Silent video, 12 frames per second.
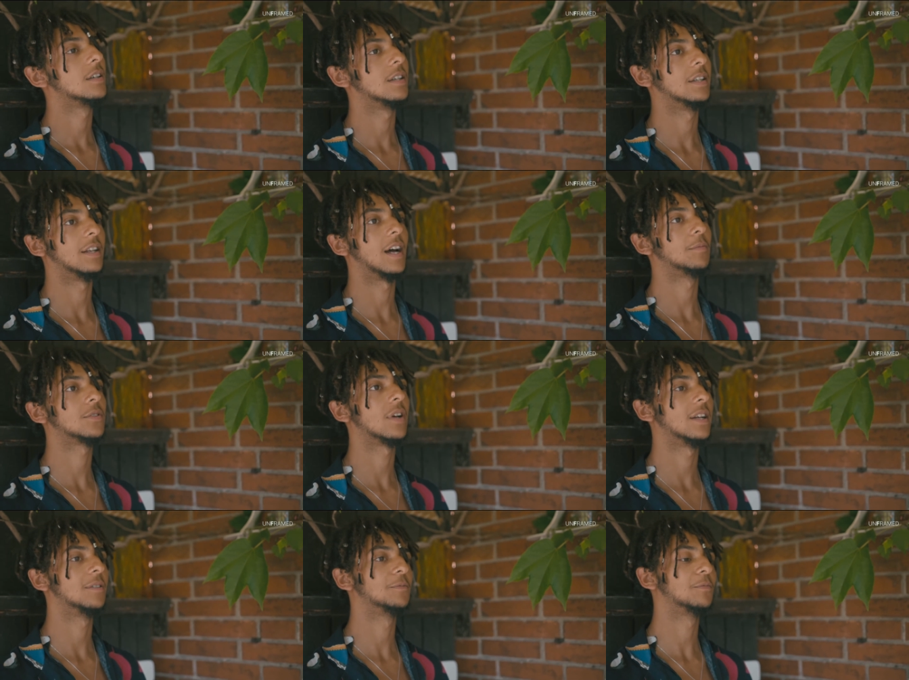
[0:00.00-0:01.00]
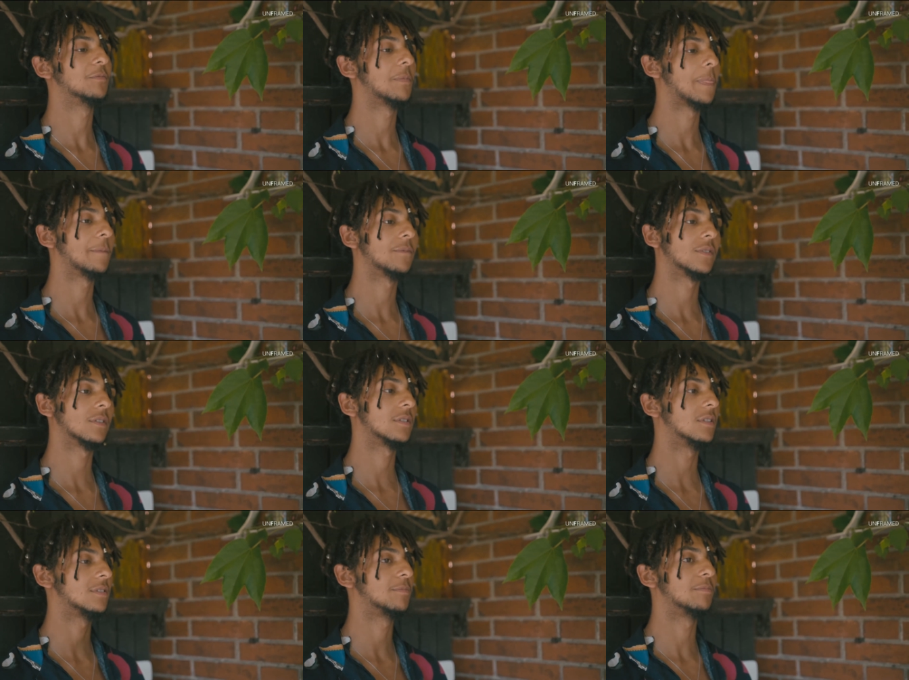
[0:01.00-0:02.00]
and I'm trying to
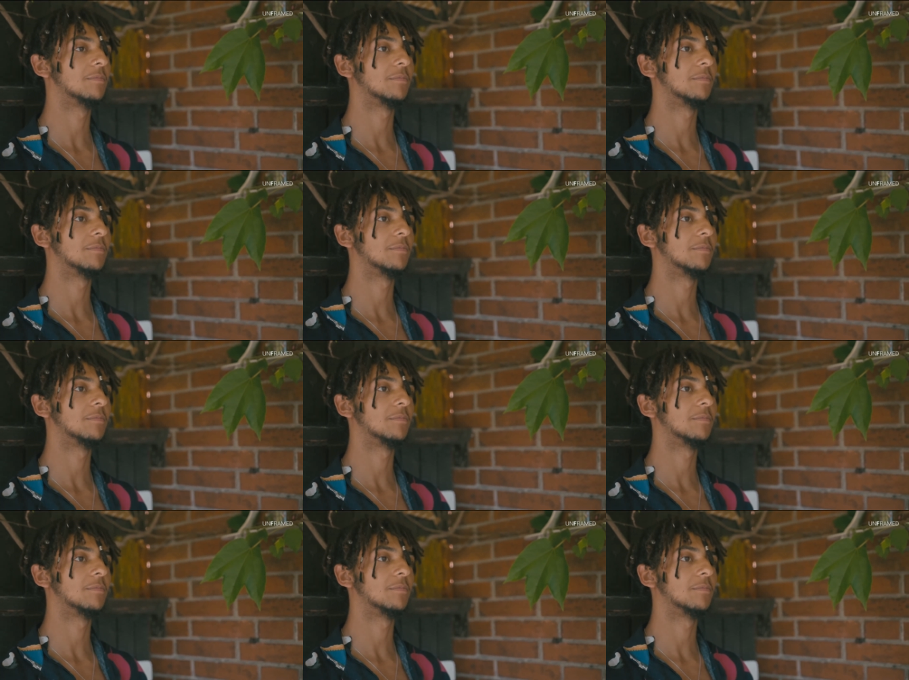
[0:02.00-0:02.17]
just